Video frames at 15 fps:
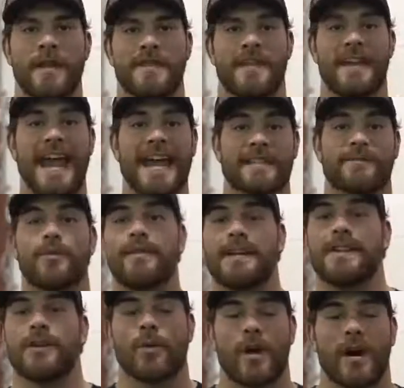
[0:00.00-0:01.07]
The next movement
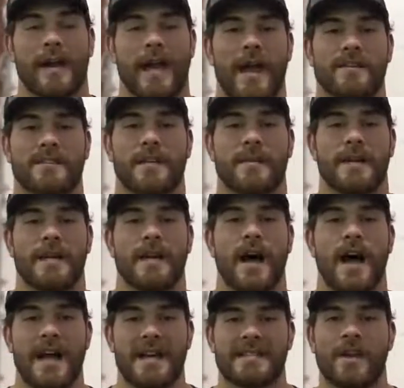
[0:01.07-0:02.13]
in the workout is gonna be an
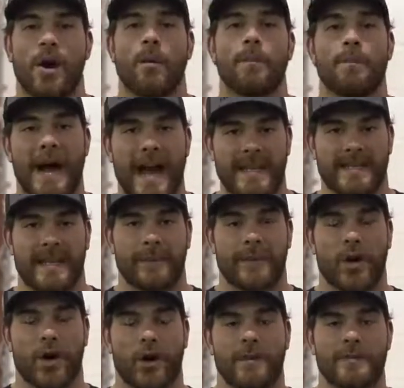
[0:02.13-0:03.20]
iso bicep
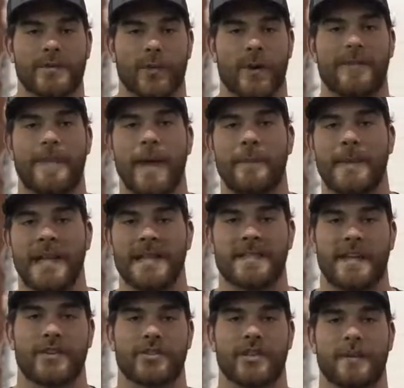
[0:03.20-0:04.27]
curl. So what that means is
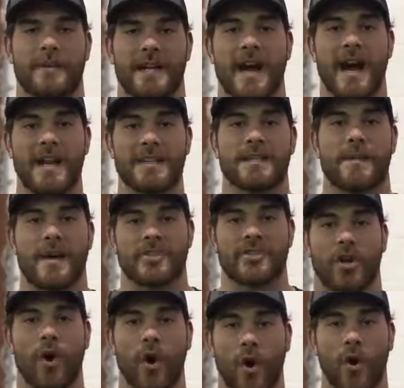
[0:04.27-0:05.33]
that there's gonna be an
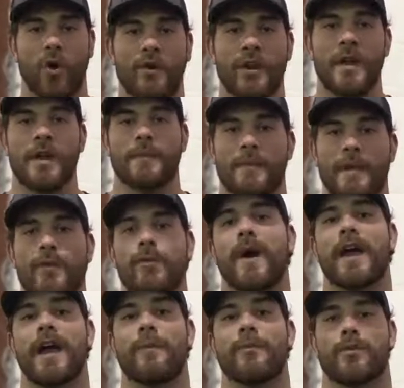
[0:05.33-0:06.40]
isometric hold
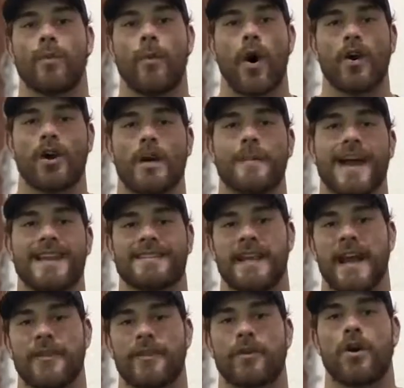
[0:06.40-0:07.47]
midway up with one arm as
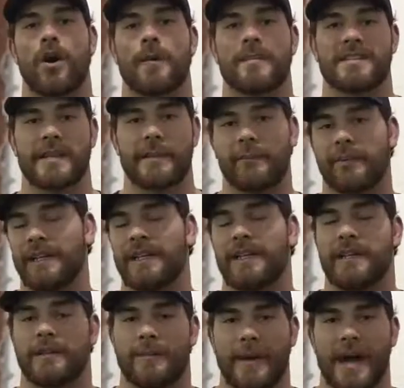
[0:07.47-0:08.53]
the other arm is
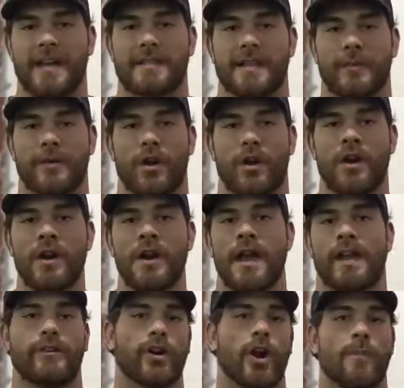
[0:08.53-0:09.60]
completing the bicep curl,
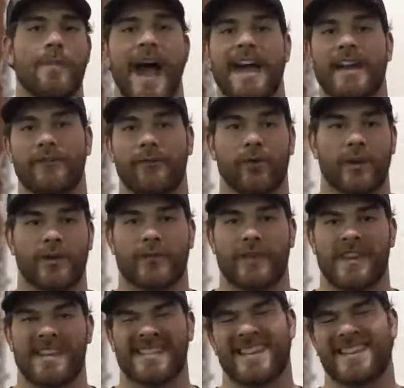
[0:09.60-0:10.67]
and you'll go back and forth for
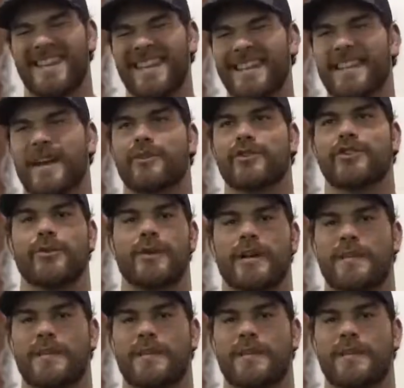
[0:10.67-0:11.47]
this. I think they were doing